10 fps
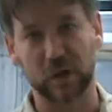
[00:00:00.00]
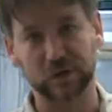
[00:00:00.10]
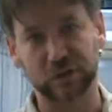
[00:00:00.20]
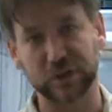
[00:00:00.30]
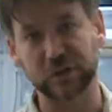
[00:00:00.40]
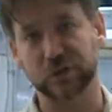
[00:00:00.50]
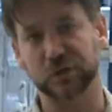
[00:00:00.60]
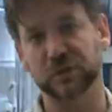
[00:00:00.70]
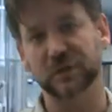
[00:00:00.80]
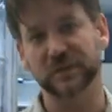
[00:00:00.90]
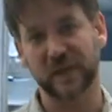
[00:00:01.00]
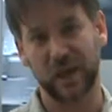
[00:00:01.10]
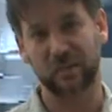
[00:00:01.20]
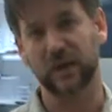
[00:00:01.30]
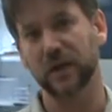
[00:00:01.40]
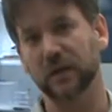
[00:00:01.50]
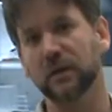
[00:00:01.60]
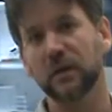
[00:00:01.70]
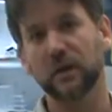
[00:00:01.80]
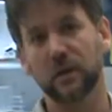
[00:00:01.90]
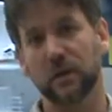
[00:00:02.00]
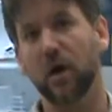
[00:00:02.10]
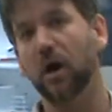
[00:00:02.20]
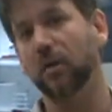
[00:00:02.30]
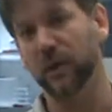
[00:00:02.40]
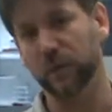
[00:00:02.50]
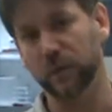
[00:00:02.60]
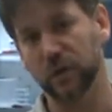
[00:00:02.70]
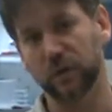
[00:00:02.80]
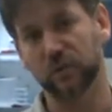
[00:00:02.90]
our street shoes contaminate the hallway with